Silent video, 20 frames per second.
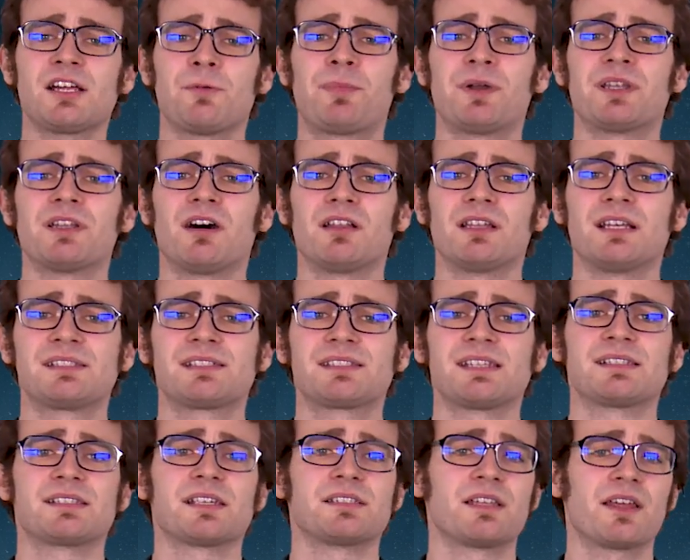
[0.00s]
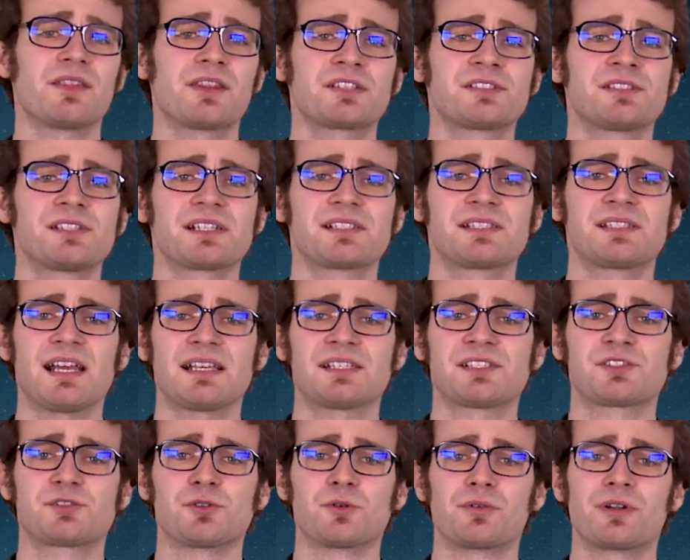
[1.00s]
up in our list is another success
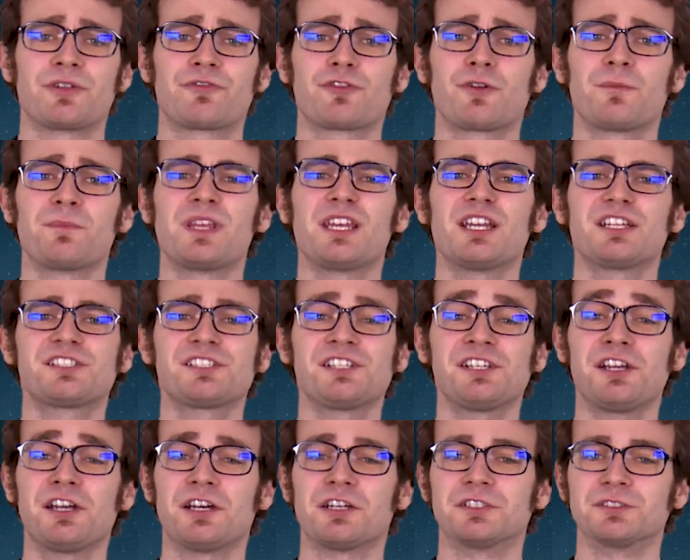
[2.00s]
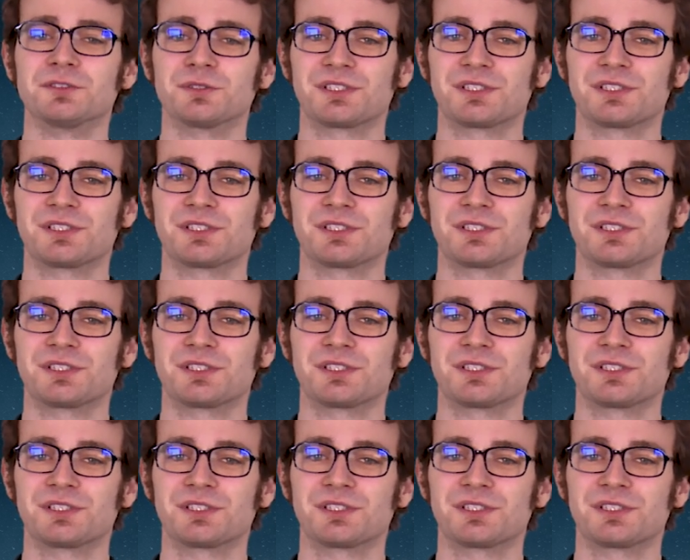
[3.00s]
story from the Eternal